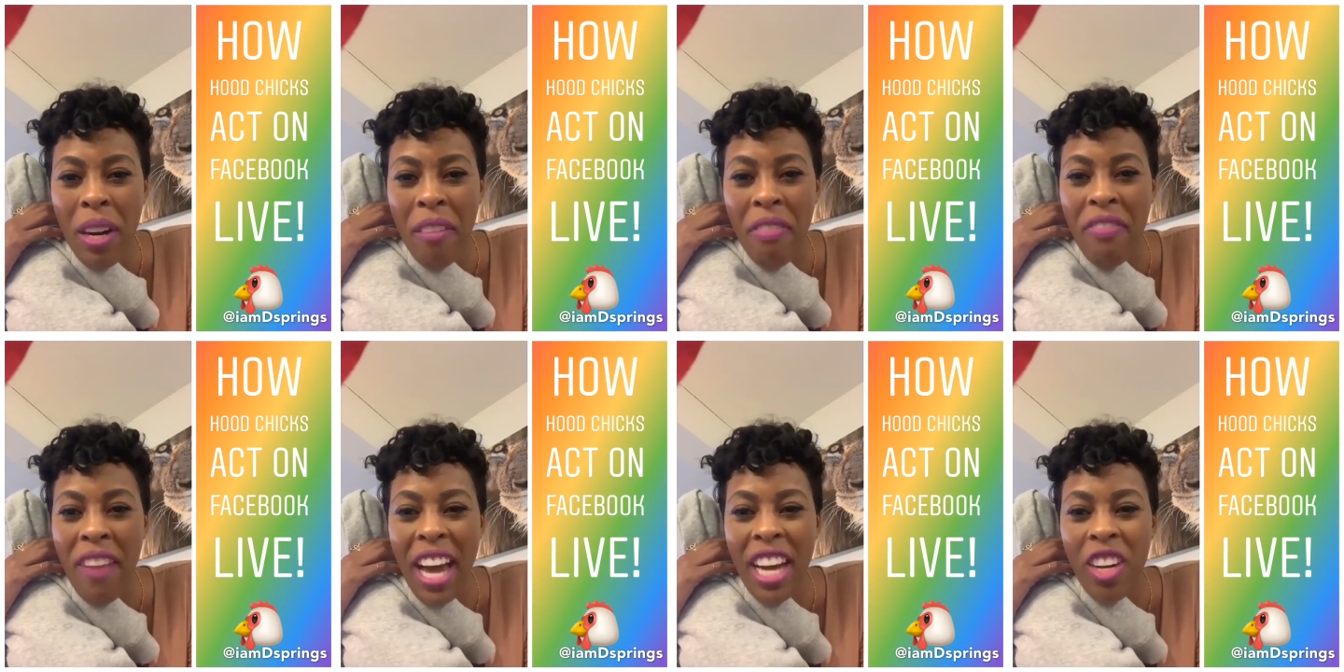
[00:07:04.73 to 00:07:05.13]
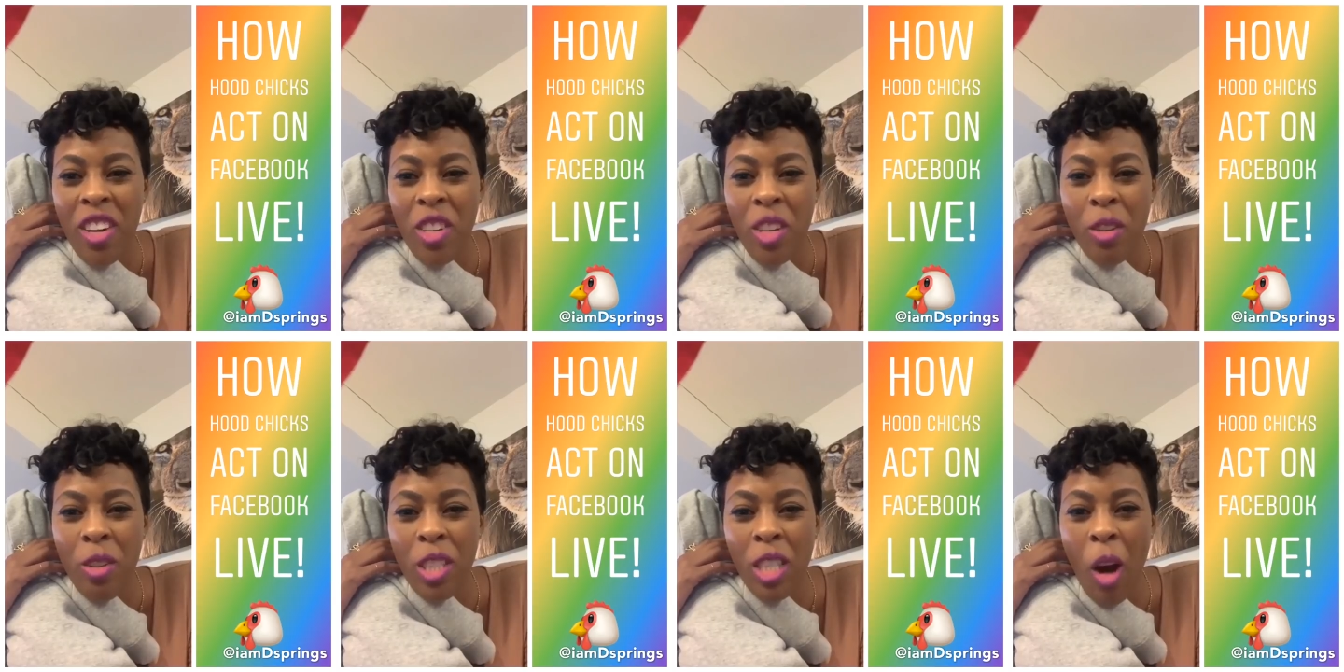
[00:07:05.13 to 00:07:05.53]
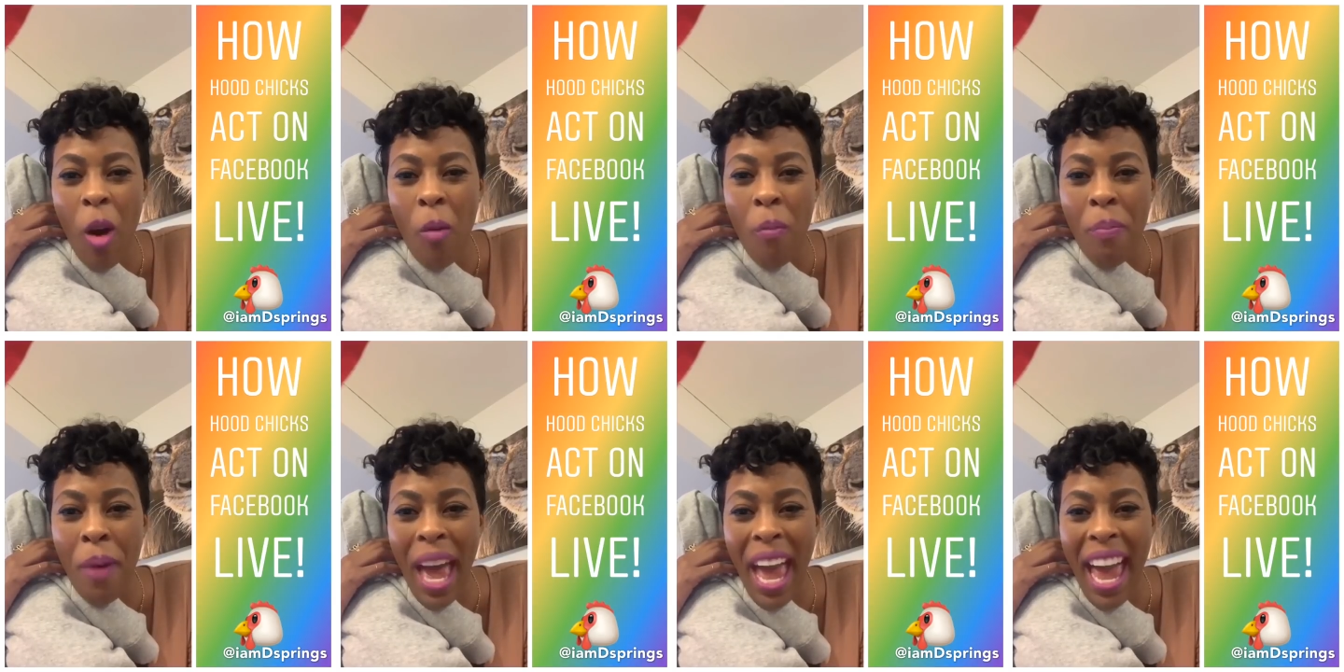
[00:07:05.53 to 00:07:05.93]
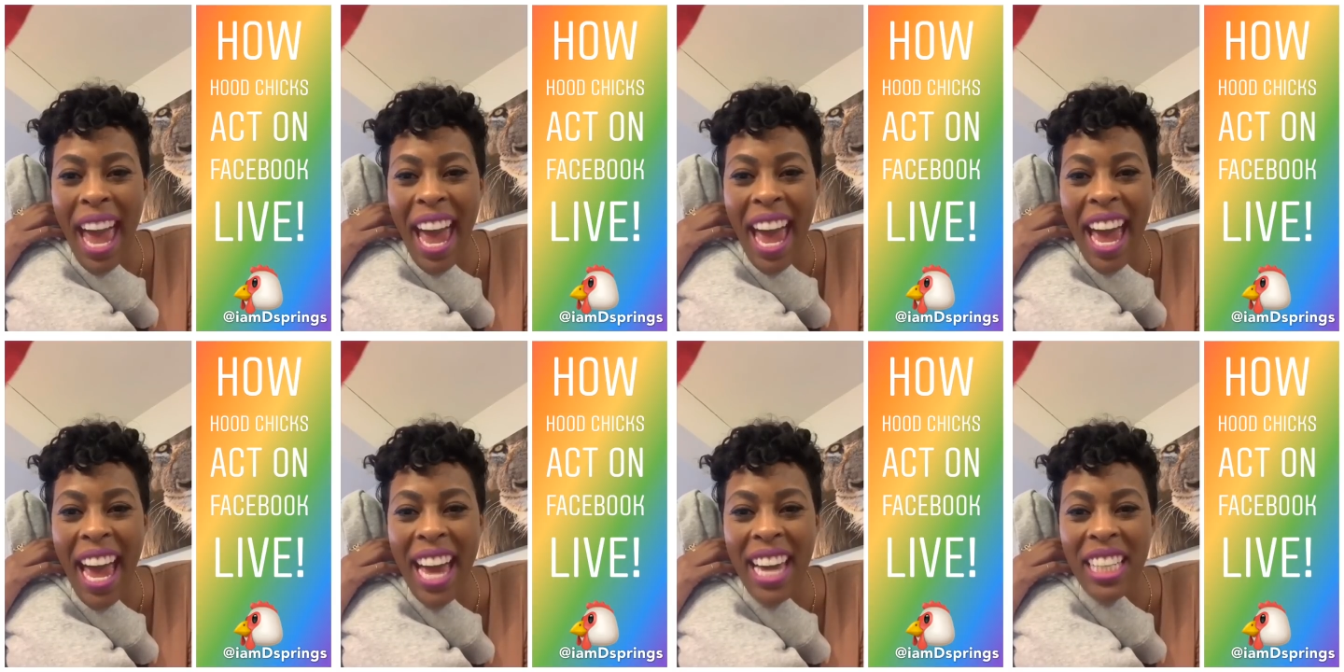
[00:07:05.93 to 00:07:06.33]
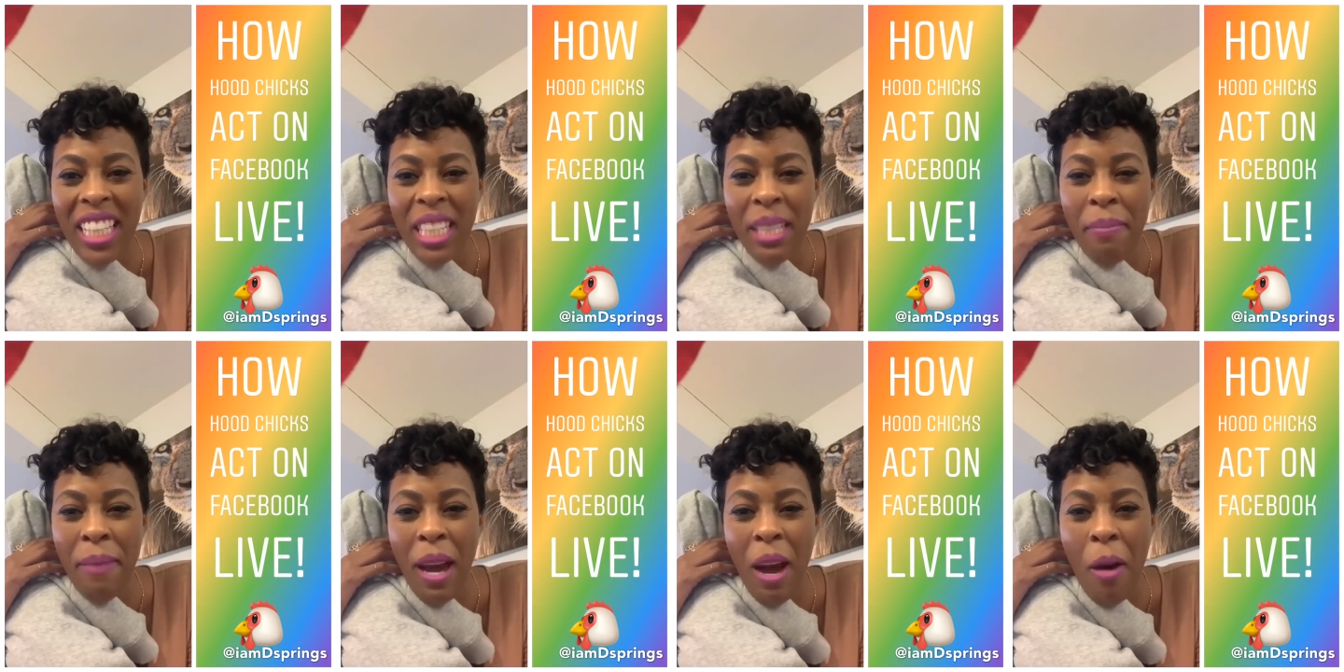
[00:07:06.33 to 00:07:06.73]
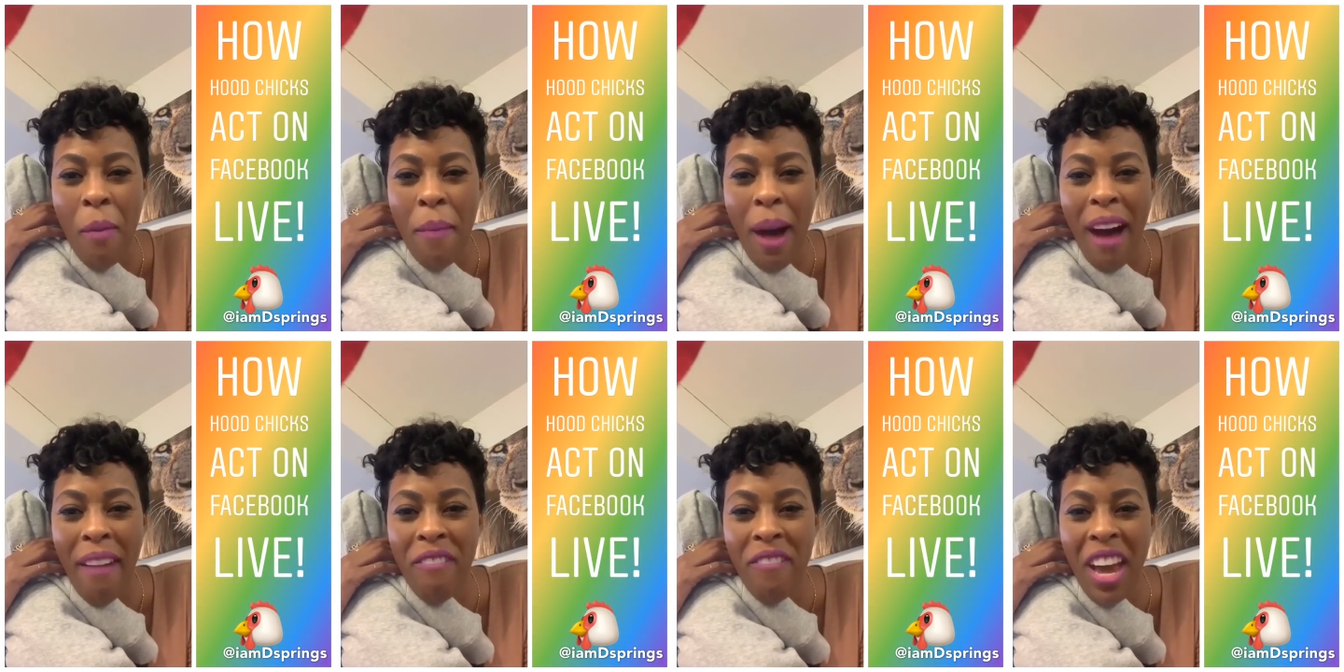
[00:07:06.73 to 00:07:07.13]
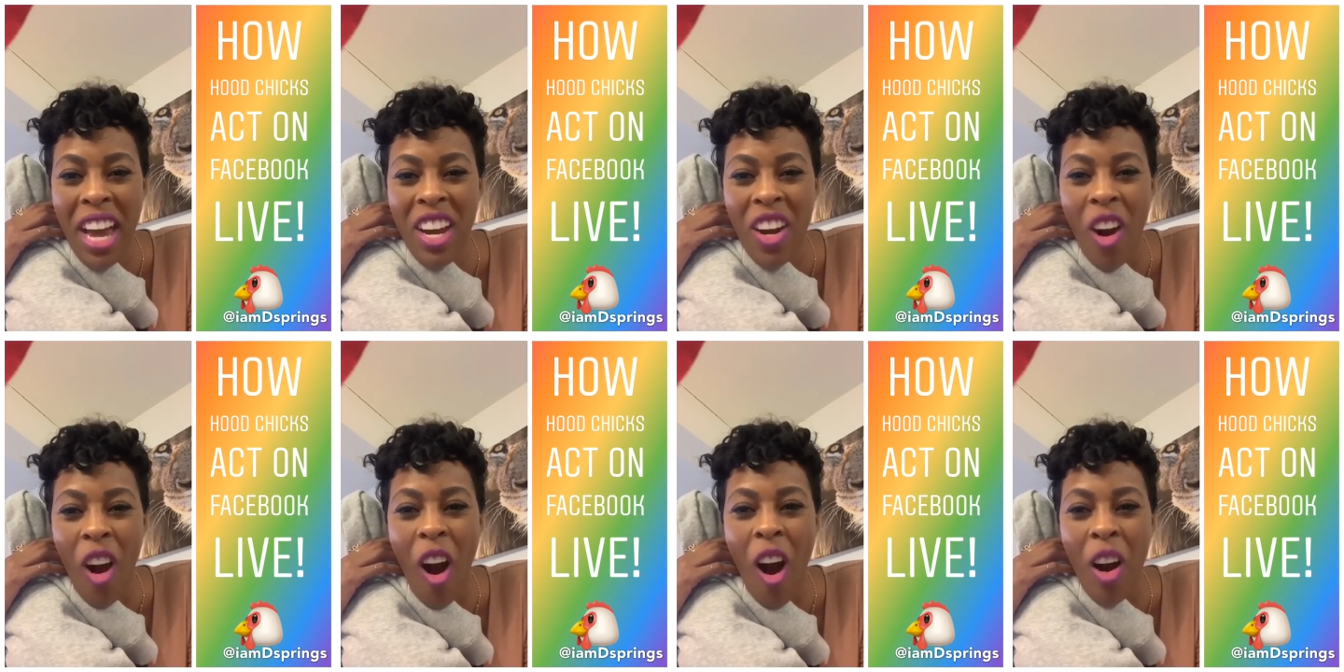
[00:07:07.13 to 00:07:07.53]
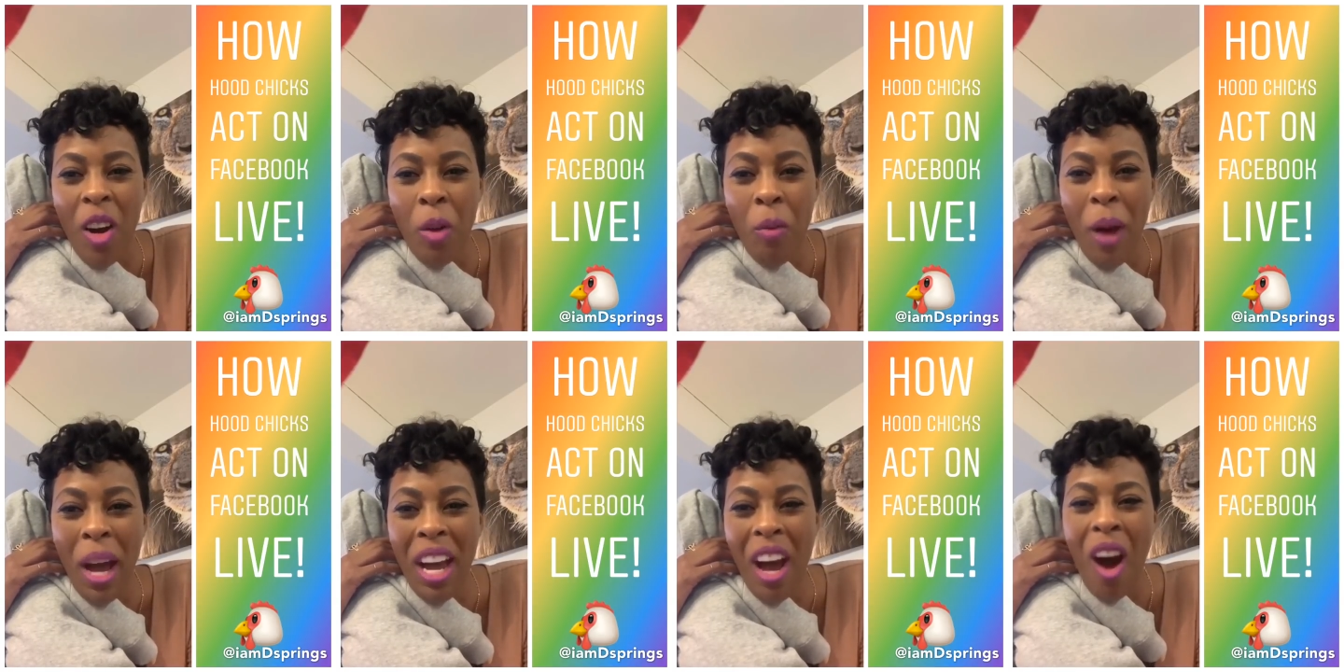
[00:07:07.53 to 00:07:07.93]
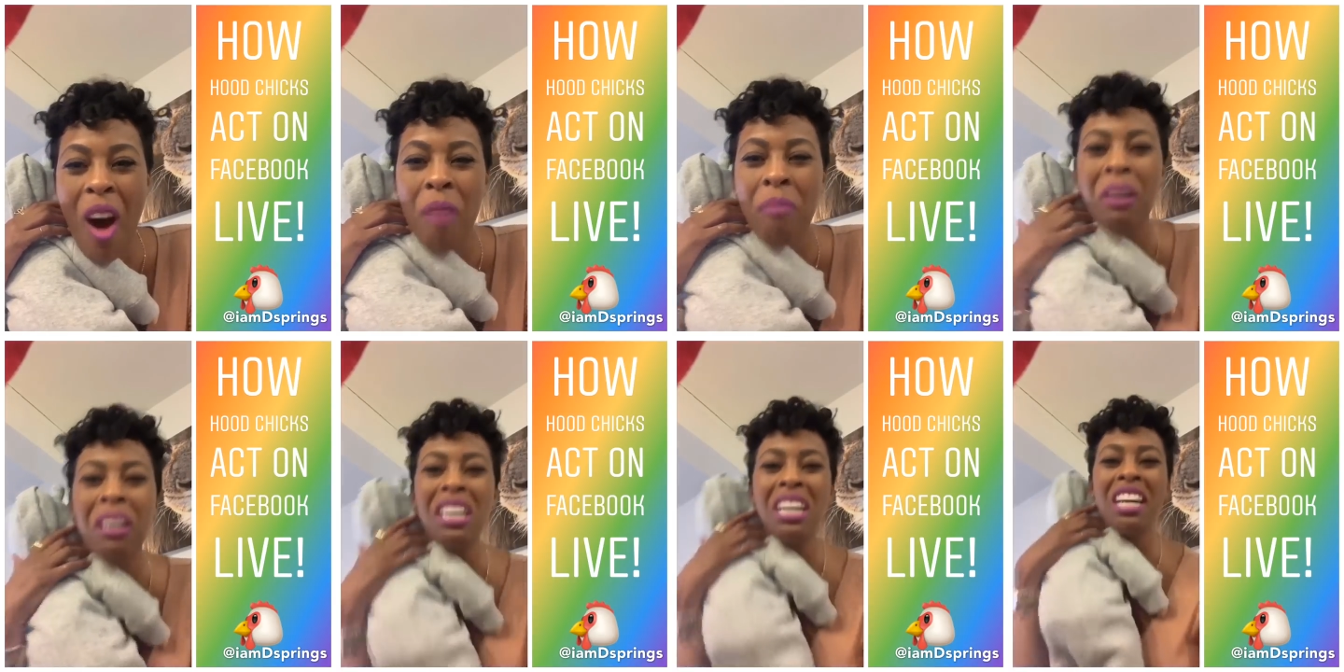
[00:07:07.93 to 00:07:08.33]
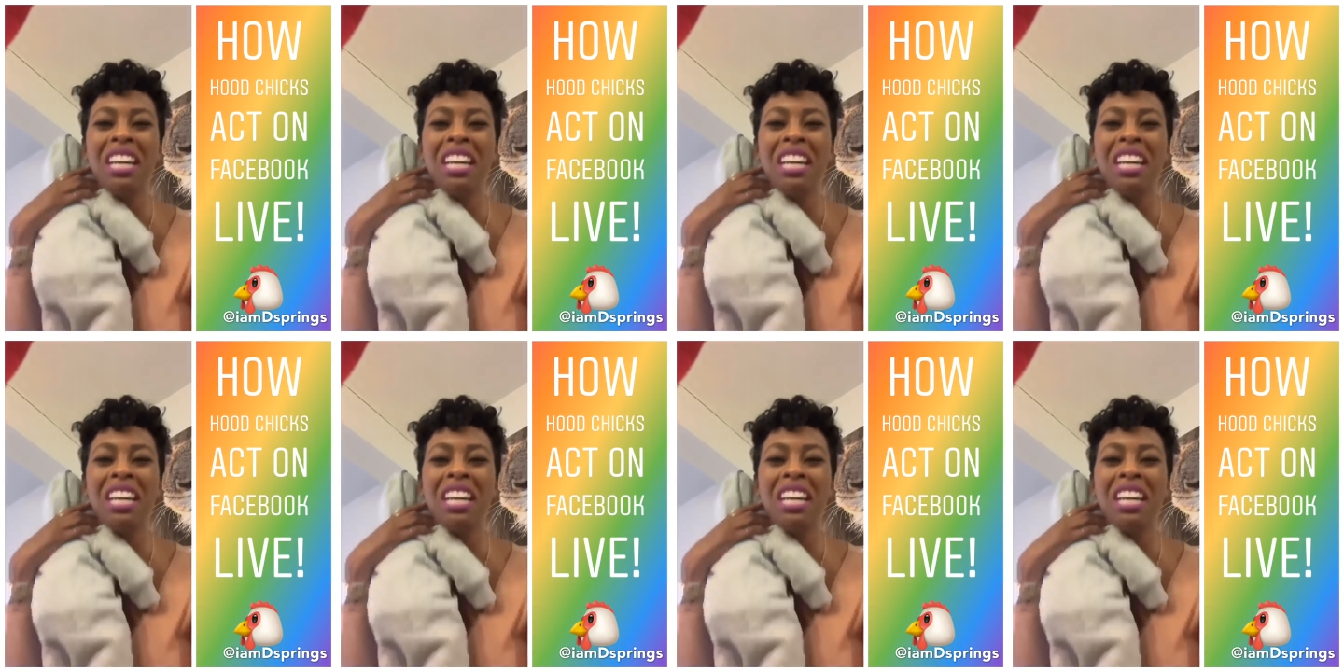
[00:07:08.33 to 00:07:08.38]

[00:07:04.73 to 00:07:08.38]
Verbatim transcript: want to finger you so bad and smell my finger all the way home.